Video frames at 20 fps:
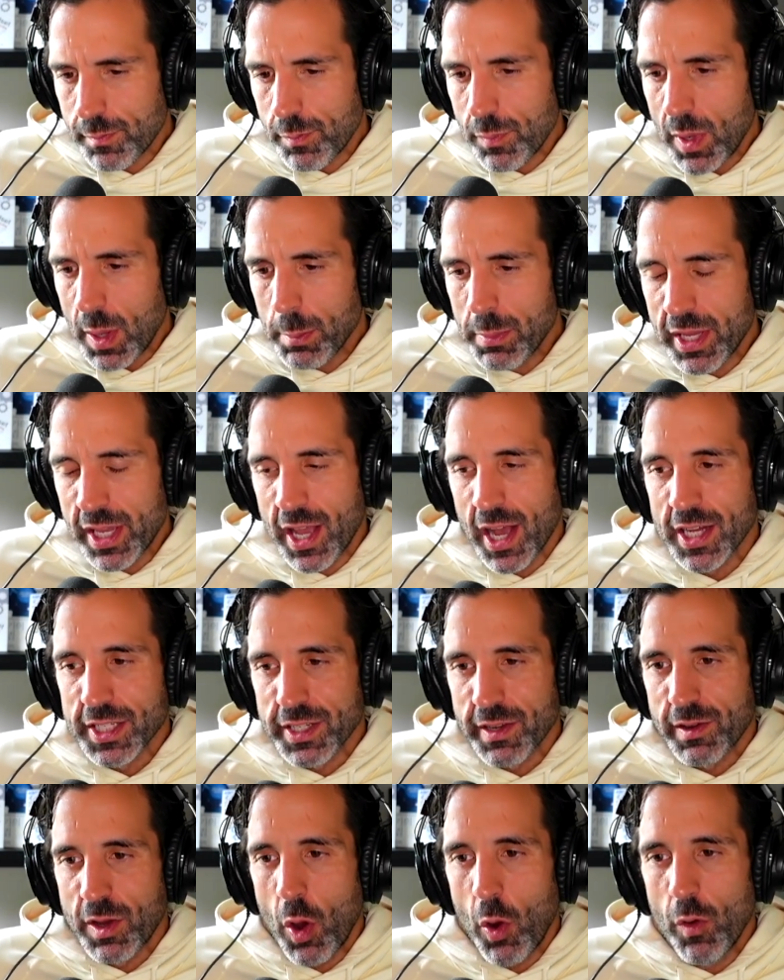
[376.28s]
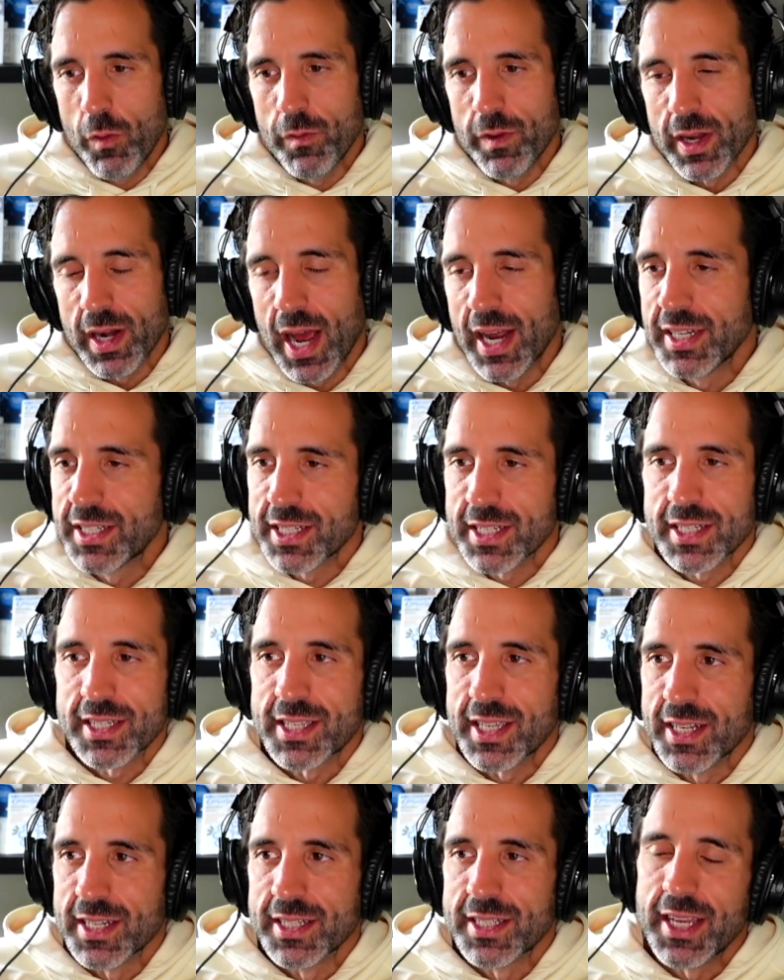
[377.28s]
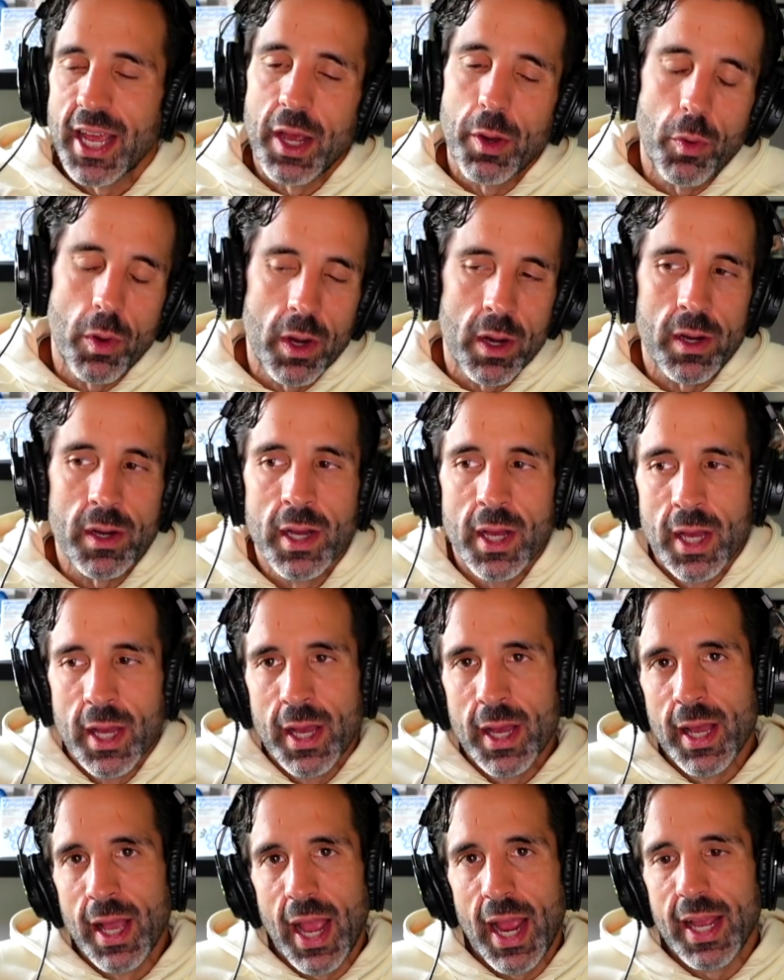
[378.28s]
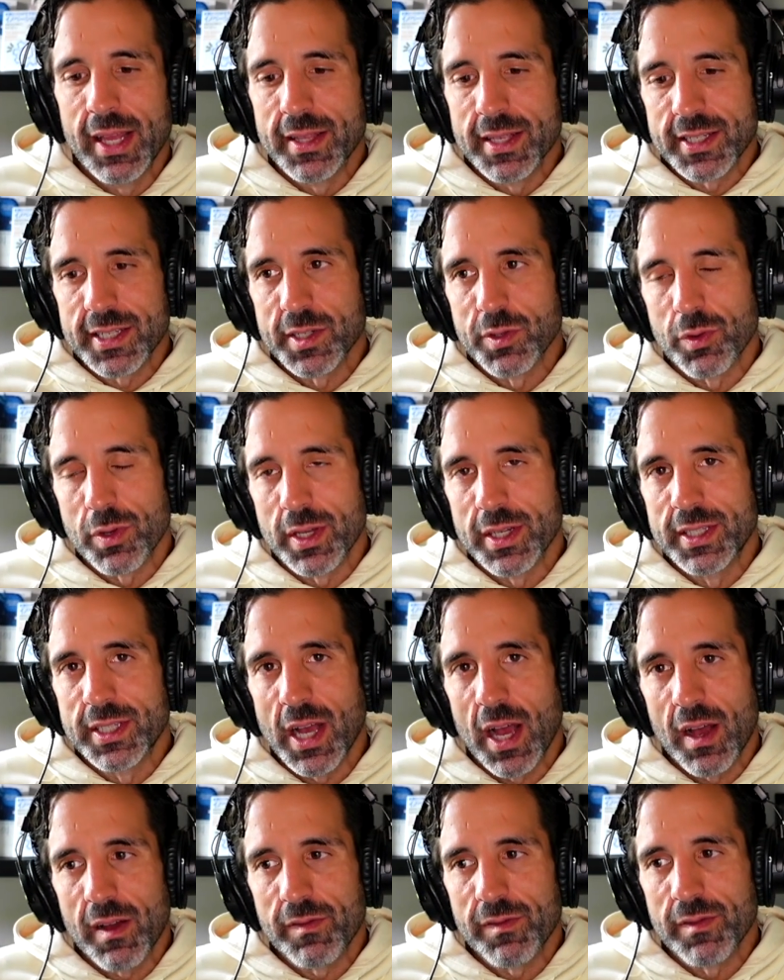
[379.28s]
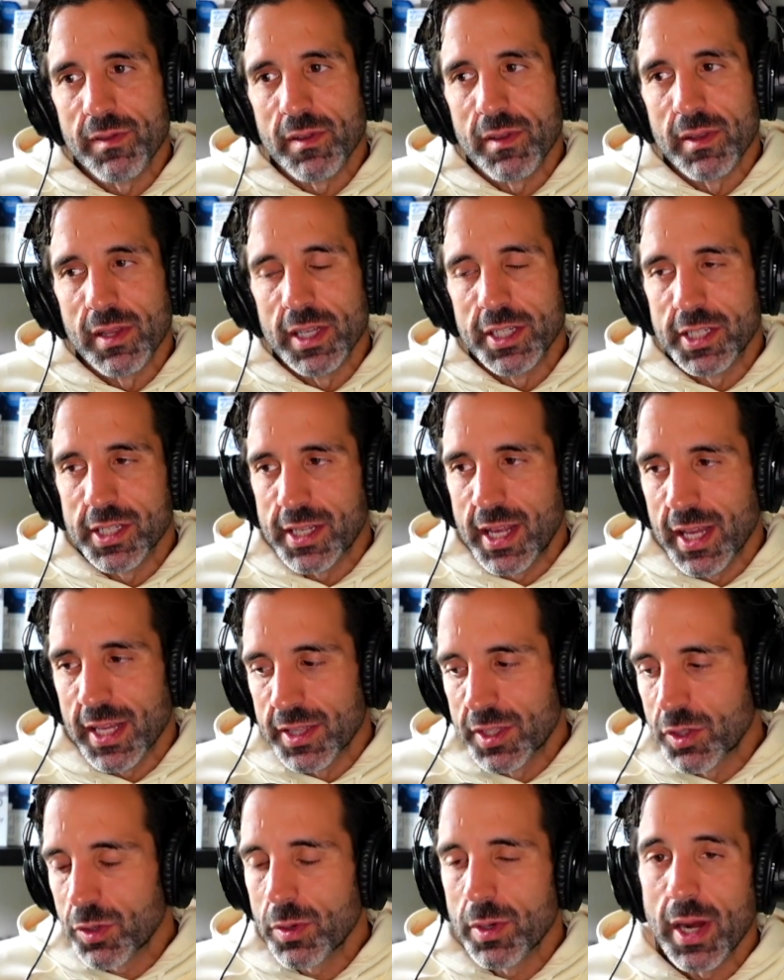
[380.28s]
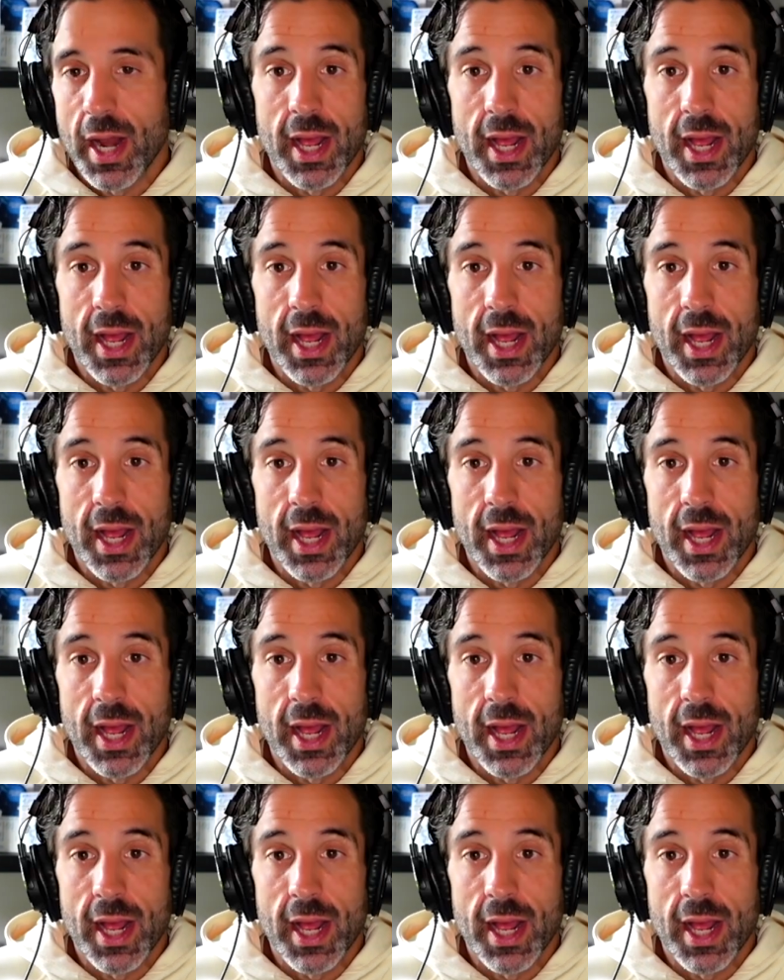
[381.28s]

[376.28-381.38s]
because of COVID. I just didn't say, well, hey, this is really tough, let's just get through it.